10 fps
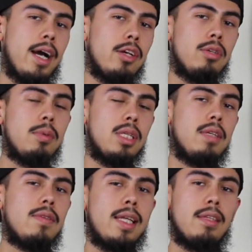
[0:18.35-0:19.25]
I do
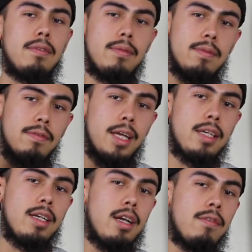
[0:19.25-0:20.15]
believe that the
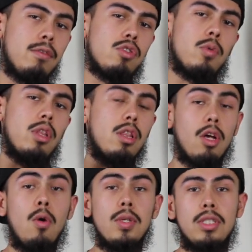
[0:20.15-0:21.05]
Flyknit Air Force One Low